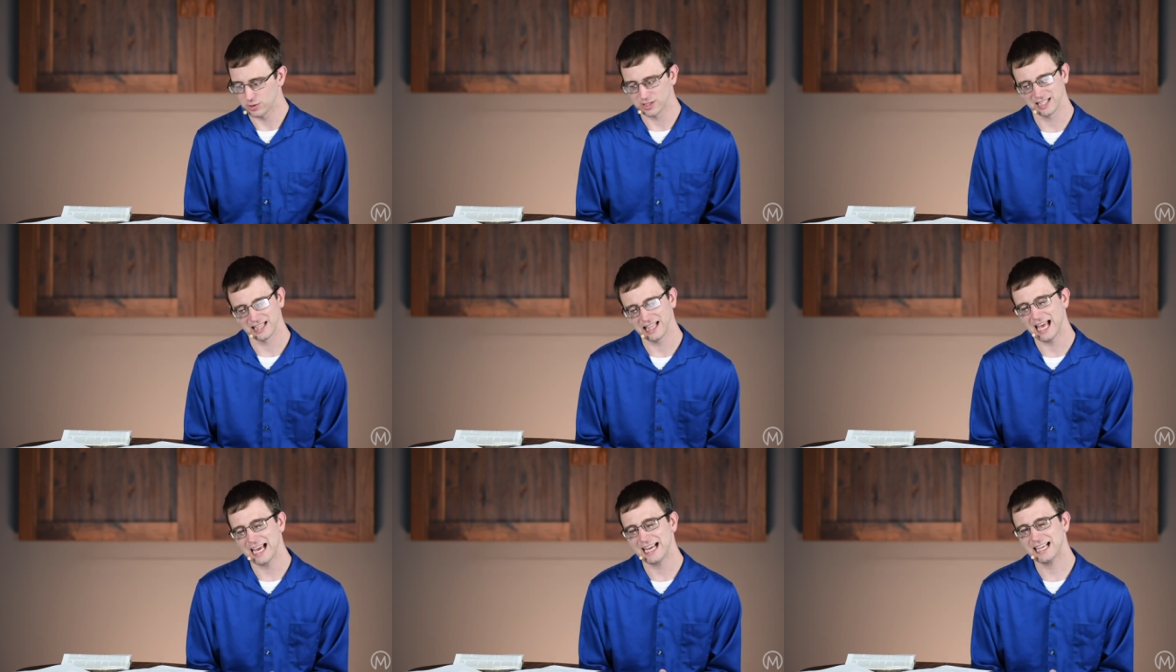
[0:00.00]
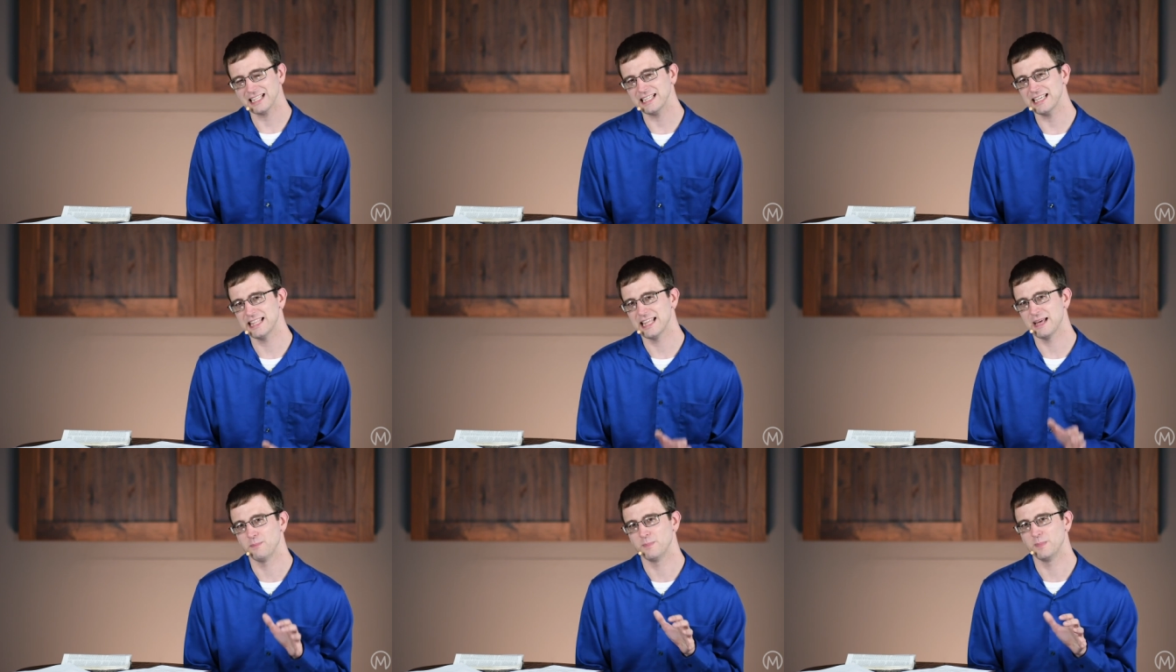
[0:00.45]
was
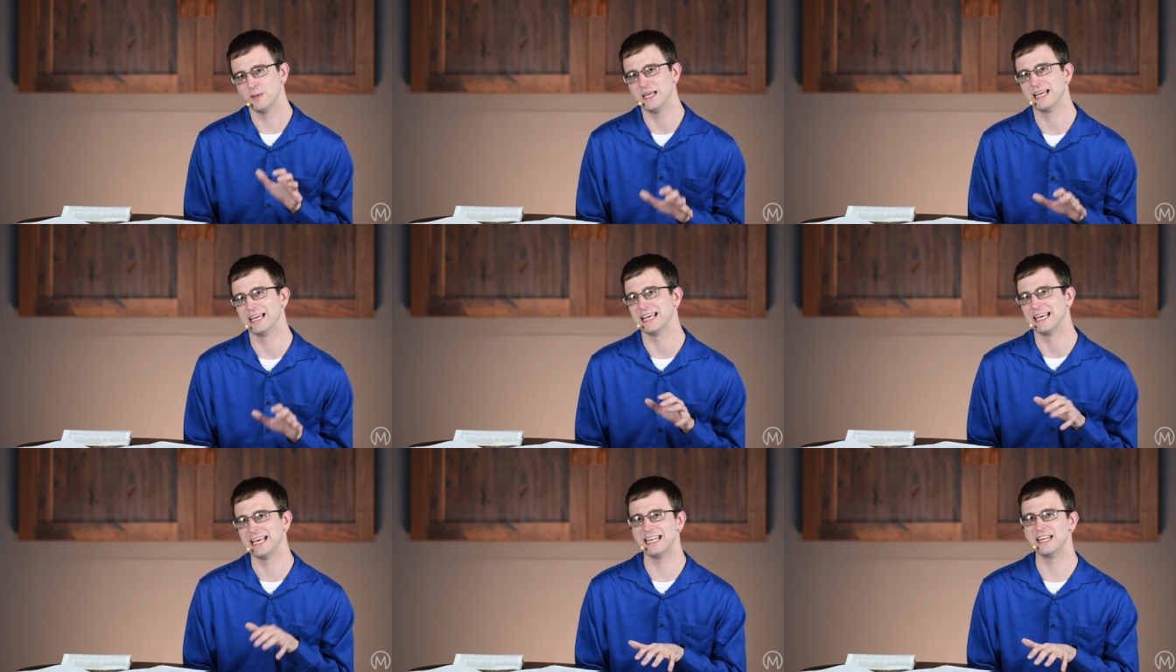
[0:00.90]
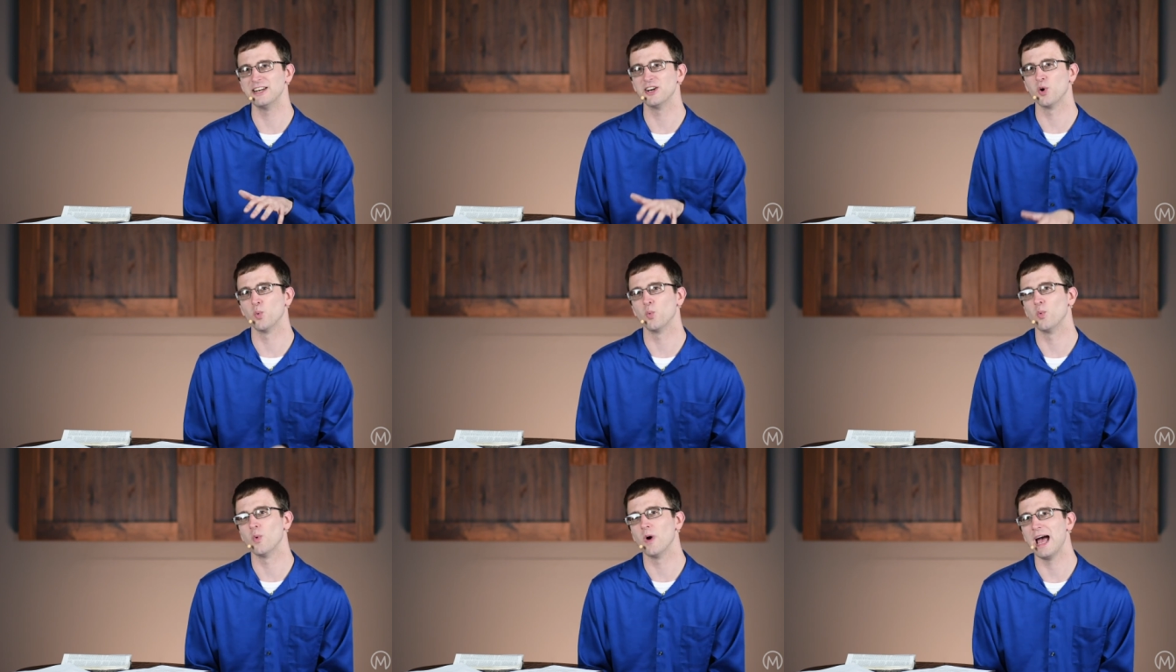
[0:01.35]
likely that being
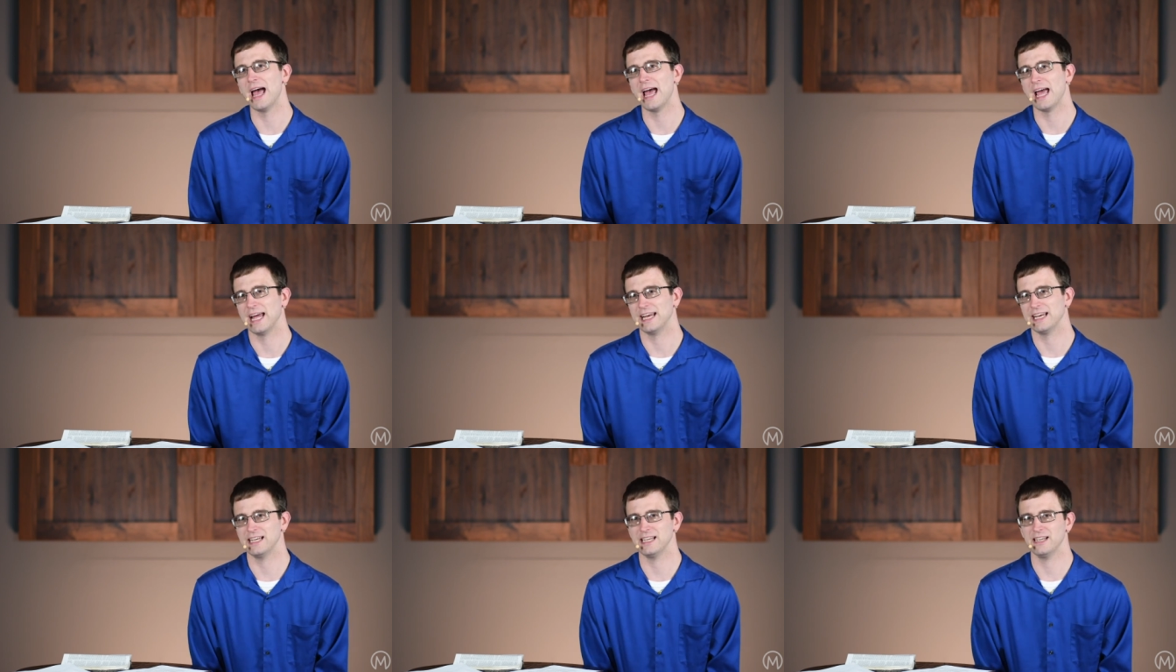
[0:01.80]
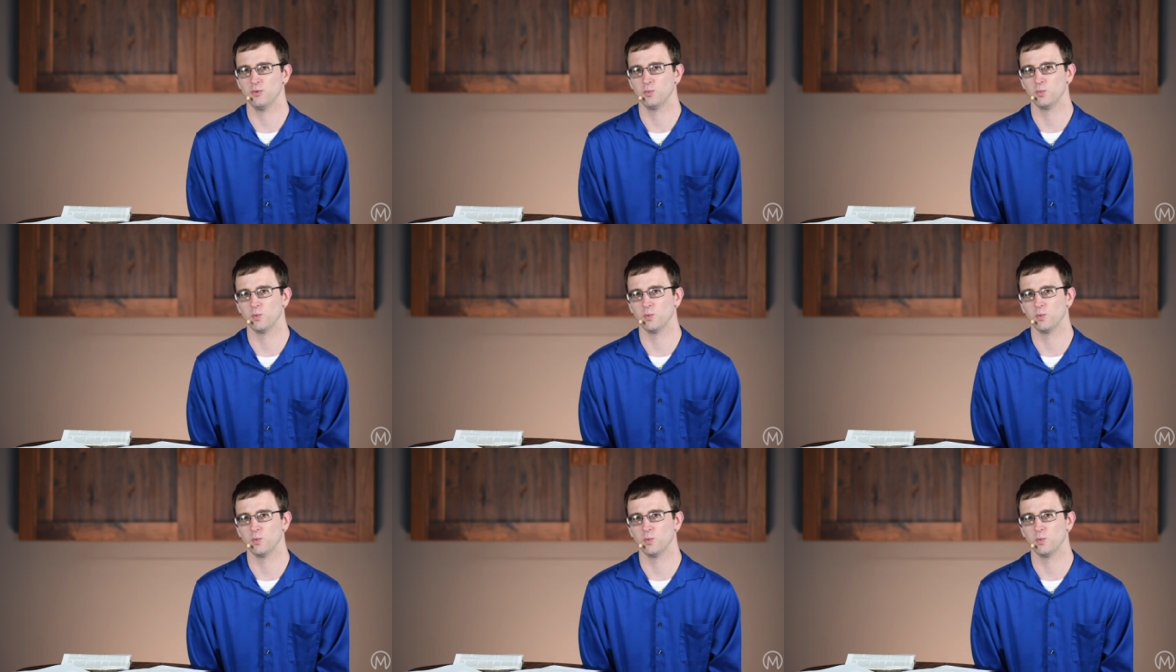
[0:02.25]
hidden away